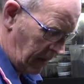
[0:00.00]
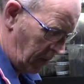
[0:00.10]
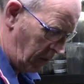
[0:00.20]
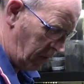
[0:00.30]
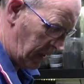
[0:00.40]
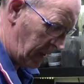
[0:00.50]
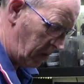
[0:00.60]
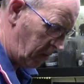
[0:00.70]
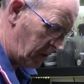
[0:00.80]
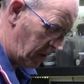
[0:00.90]
Oh, another
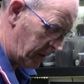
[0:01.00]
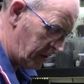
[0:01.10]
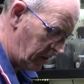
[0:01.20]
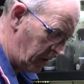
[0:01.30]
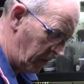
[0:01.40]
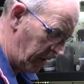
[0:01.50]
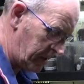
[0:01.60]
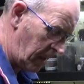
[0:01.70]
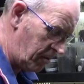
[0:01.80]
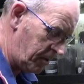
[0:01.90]
wood lice. Look at them, there's
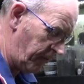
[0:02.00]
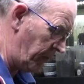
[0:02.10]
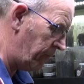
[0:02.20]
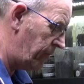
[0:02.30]
loads of them.